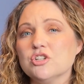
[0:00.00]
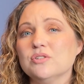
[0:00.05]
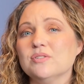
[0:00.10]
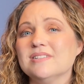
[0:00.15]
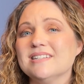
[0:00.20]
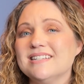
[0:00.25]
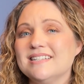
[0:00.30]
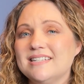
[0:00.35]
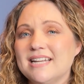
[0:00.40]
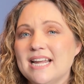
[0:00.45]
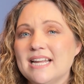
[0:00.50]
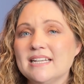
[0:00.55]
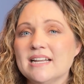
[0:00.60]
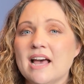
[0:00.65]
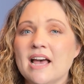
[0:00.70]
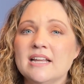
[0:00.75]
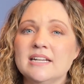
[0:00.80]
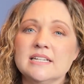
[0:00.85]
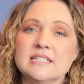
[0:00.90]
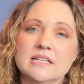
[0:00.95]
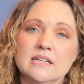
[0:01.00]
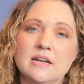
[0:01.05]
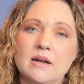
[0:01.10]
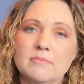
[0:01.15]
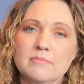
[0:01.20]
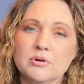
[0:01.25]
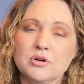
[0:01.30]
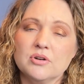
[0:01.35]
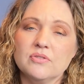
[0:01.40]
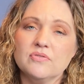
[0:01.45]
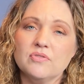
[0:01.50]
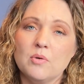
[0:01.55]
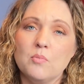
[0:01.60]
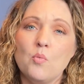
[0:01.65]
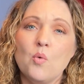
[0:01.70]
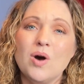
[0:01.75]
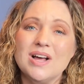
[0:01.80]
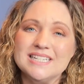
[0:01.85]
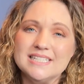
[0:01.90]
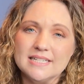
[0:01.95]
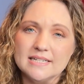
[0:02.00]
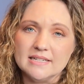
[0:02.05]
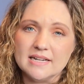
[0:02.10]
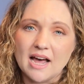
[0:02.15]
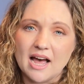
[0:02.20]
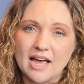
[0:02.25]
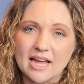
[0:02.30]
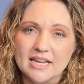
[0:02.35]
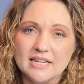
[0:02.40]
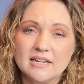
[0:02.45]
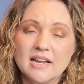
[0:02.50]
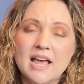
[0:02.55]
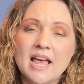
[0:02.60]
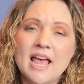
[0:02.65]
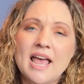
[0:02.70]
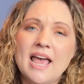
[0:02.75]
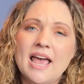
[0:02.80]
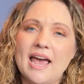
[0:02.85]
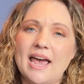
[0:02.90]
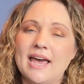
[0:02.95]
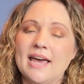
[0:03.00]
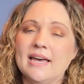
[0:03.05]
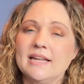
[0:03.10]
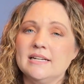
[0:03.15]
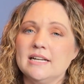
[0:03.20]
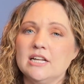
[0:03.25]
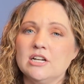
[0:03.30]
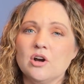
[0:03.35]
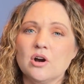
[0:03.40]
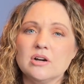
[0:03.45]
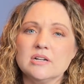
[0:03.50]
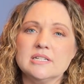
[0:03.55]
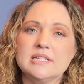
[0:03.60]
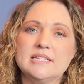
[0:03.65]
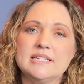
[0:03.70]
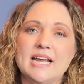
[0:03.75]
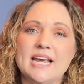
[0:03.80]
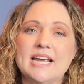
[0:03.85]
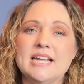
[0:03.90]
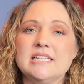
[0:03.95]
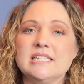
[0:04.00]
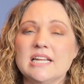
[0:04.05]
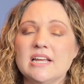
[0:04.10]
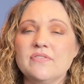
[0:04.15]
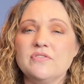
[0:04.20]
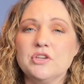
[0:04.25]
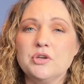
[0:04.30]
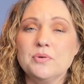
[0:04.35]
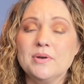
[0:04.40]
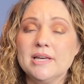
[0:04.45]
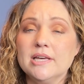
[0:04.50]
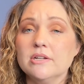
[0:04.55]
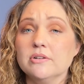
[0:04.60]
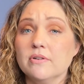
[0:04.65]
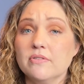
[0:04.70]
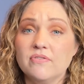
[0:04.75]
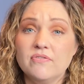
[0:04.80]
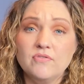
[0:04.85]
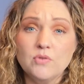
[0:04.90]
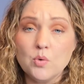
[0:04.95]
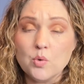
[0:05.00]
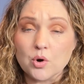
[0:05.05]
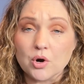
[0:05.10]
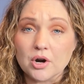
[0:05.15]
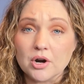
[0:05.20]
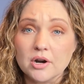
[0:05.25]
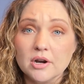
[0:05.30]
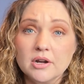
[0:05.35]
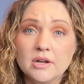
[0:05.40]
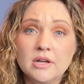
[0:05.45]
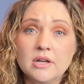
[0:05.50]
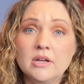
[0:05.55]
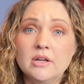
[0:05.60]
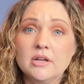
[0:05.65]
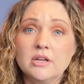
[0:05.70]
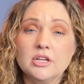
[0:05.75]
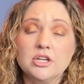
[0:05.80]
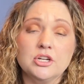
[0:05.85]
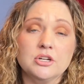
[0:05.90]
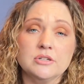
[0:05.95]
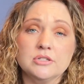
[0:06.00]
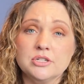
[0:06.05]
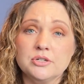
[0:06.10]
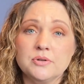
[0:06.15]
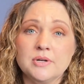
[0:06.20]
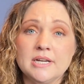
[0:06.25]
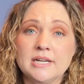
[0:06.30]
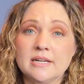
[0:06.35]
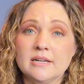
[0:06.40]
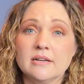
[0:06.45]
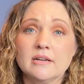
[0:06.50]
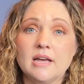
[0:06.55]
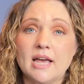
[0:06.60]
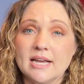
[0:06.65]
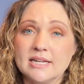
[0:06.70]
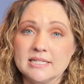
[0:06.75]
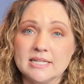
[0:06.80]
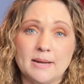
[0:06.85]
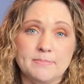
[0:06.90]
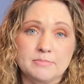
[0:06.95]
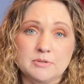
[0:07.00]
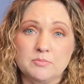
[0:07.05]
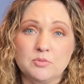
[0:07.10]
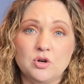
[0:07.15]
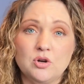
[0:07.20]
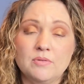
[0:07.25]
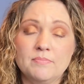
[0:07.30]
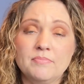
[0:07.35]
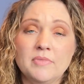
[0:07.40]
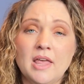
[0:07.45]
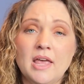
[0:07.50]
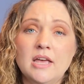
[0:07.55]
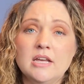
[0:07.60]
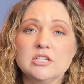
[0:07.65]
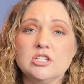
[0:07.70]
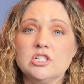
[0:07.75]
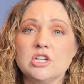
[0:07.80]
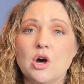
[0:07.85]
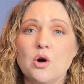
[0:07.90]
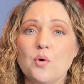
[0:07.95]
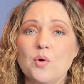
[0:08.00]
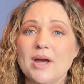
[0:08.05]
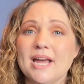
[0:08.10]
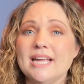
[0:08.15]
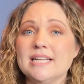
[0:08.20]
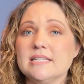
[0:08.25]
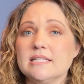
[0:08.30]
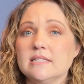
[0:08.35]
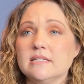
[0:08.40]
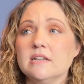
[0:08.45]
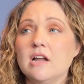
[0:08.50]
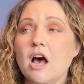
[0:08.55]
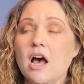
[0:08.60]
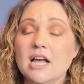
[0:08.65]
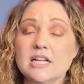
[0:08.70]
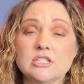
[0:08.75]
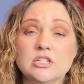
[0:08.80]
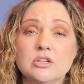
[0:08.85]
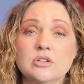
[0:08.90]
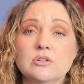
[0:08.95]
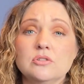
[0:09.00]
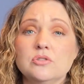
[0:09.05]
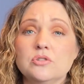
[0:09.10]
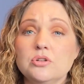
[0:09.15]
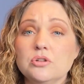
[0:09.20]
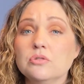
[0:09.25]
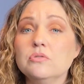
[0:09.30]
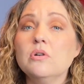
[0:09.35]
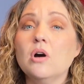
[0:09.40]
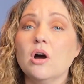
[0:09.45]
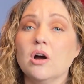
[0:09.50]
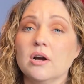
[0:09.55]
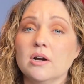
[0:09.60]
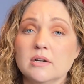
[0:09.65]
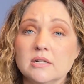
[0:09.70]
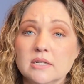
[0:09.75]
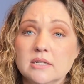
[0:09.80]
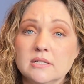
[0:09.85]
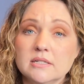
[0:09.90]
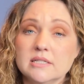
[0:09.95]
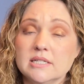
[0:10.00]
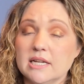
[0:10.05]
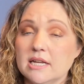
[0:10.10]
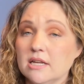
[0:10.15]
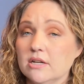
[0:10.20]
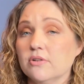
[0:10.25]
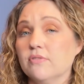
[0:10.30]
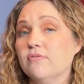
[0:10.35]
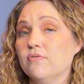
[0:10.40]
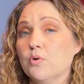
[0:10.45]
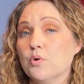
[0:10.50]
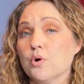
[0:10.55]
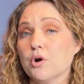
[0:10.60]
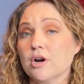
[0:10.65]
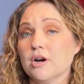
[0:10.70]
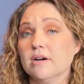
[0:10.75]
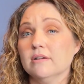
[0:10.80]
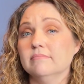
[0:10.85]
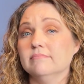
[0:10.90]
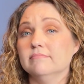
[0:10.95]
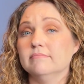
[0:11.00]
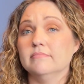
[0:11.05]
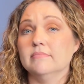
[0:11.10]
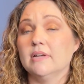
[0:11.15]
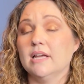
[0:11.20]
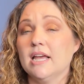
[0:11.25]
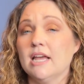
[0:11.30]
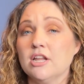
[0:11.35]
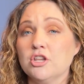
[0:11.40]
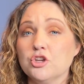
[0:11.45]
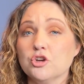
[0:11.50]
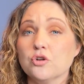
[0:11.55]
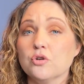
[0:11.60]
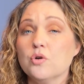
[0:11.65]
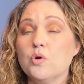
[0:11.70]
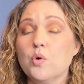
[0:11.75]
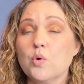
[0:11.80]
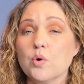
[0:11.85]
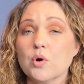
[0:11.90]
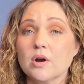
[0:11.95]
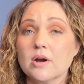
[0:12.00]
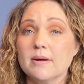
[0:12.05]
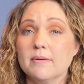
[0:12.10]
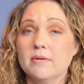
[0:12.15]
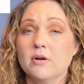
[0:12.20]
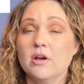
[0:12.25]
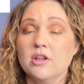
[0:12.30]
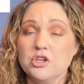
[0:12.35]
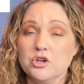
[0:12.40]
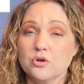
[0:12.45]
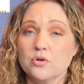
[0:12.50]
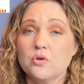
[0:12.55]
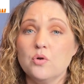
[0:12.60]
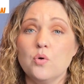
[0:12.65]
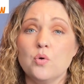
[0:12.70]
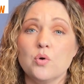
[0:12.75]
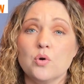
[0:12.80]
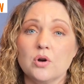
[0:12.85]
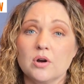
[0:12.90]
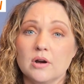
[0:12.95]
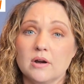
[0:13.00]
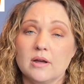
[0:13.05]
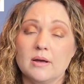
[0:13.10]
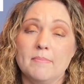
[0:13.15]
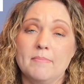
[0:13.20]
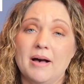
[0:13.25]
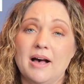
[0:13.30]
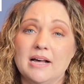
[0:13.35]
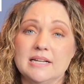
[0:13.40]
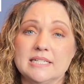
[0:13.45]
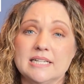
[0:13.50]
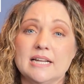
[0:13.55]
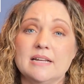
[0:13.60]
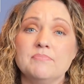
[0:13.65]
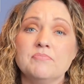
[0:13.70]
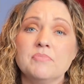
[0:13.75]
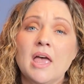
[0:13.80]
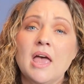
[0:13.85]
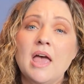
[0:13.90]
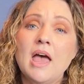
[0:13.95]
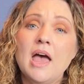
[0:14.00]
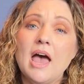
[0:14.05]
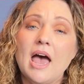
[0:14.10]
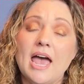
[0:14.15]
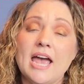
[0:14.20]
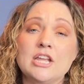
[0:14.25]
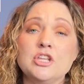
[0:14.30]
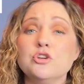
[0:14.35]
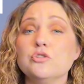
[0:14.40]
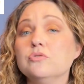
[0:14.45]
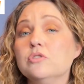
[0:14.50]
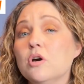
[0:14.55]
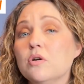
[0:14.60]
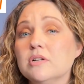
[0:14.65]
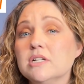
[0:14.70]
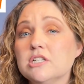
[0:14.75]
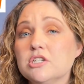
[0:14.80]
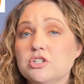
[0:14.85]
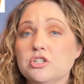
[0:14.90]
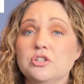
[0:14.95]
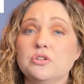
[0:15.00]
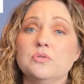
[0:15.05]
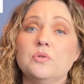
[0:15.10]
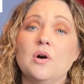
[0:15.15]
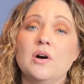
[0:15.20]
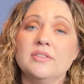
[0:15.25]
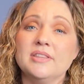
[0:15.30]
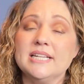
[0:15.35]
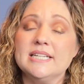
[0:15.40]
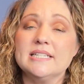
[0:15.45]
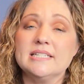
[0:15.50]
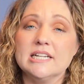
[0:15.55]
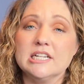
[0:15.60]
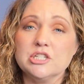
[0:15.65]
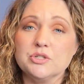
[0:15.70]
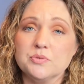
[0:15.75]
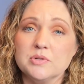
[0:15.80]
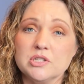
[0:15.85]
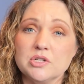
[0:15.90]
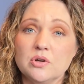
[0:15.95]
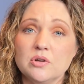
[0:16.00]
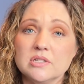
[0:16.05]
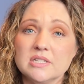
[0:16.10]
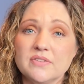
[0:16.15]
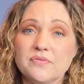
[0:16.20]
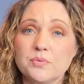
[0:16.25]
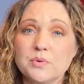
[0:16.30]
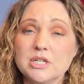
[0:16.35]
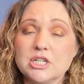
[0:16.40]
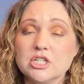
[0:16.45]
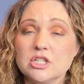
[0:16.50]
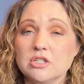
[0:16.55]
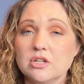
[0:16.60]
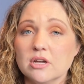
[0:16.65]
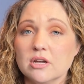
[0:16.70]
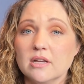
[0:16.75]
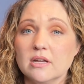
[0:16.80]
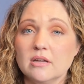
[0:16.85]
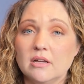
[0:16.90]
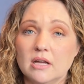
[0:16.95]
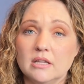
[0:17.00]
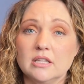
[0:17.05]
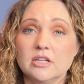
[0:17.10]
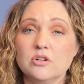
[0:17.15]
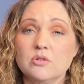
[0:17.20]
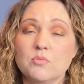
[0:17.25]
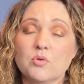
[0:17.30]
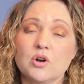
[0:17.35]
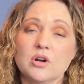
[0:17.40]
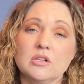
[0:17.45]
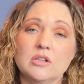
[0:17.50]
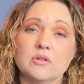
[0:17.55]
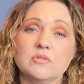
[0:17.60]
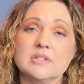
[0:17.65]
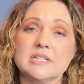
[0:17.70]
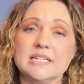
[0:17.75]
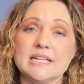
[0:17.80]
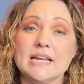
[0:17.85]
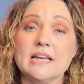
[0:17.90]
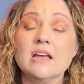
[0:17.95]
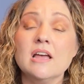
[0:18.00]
Stay 9 is a number from 1 to 9, and in our state, if you hit a 4, you're doing acceptable. So it's not too hard to hit a 4 in your core composite. And you'll notice too on these test results, if we just look a little more closely,